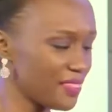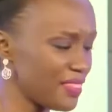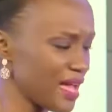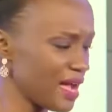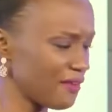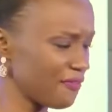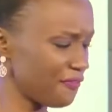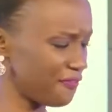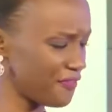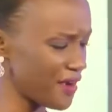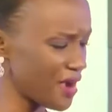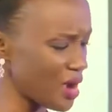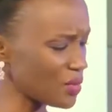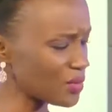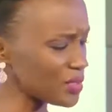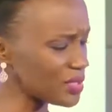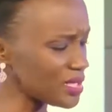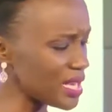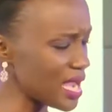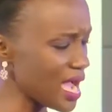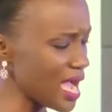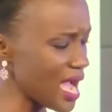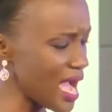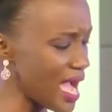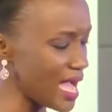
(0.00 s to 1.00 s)
the
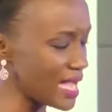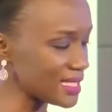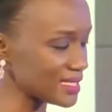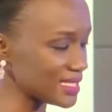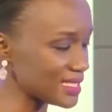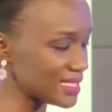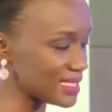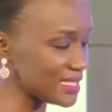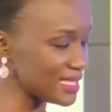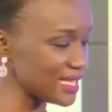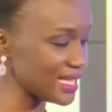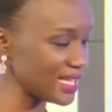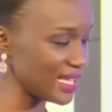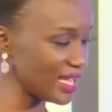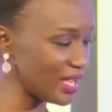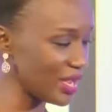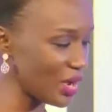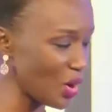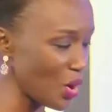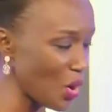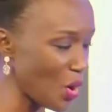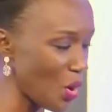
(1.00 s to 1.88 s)
founder and CEO